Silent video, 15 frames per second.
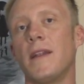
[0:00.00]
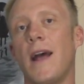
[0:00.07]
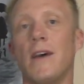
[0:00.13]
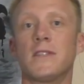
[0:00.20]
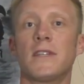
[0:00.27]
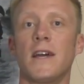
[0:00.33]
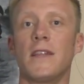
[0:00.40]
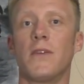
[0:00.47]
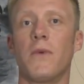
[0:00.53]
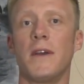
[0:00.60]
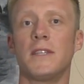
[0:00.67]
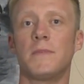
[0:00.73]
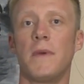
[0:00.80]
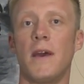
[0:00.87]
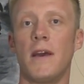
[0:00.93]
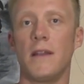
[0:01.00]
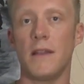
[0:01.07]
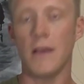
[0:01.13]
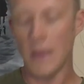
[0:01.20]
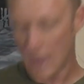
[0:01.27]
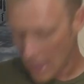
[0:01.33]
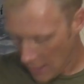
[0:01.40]
and outside the
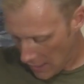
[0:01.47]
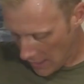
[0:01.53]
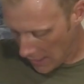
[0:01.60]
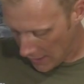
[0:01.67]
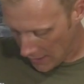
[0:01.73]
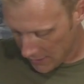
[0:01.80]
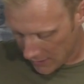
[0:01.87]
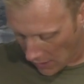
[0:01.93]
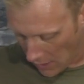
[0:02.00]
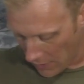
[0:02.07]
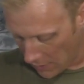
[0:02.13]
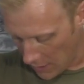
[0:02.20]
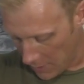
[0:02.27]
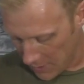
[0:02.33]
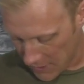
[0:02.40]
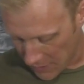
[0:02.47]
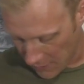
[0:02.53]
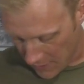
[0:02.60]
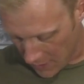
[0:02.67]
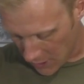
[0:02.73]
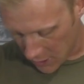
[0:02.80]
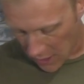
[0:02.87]
waistband. It is on the limits of
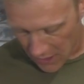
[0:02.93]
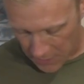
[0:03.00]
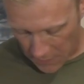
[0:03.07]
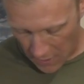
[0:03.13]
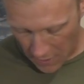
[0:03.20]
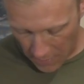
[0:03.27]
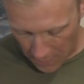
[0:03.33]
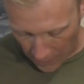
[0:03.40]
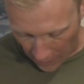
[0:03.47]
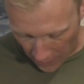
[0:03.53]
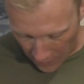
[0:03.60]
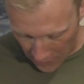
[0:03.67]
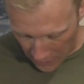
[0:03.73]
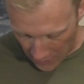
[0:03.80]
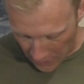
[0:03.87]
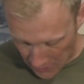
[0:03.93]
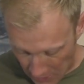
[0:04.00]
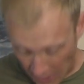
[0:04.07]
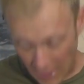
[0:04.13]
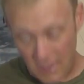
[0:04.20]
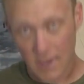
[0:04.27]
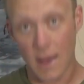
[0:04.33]
the adjustment, but it's
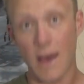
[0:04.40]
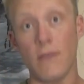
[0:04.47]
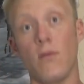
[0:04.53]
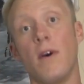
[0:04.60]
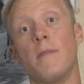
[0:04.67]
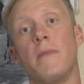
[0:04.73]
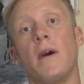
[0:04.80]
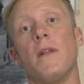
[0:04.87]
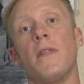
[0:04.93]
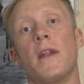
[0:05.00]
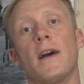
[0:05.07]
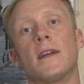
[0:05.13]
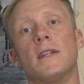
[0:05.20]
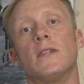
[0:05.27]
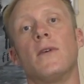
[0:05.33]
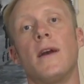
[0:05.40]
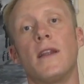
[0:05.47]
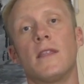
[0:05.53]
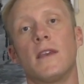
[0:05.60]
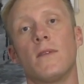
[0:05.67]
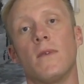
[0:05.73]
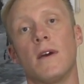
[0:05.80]
nice to have one belt that I can do
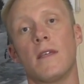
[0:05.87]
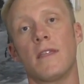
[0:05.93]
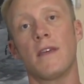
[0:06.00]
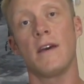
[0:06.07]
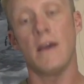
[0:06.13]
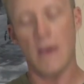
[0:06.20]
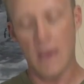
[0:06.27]
anything with,